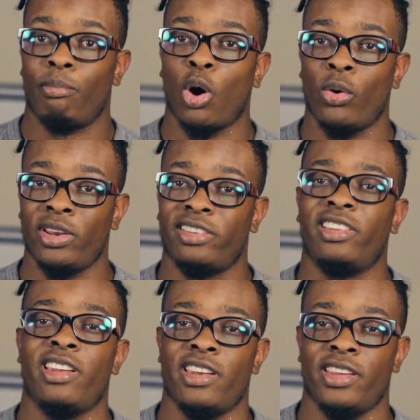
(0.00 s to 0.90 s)
Poet,
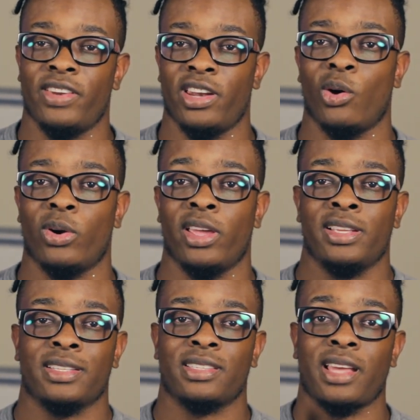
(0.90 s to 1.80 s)
didn't even know it.
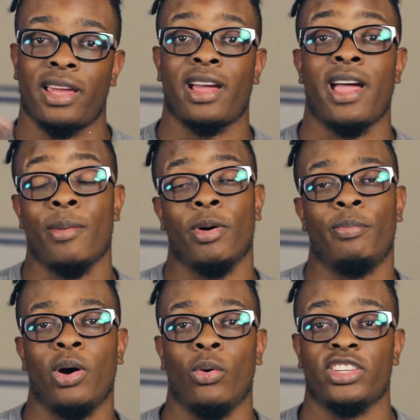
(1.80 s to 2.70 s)
Psych, I am
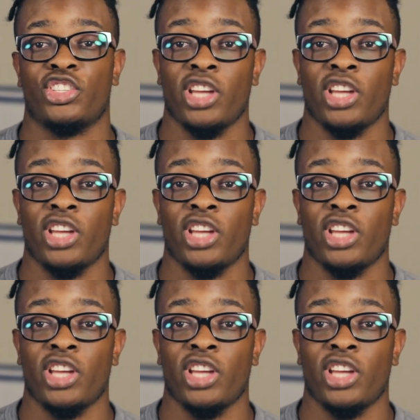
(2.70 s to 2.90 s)
a poet.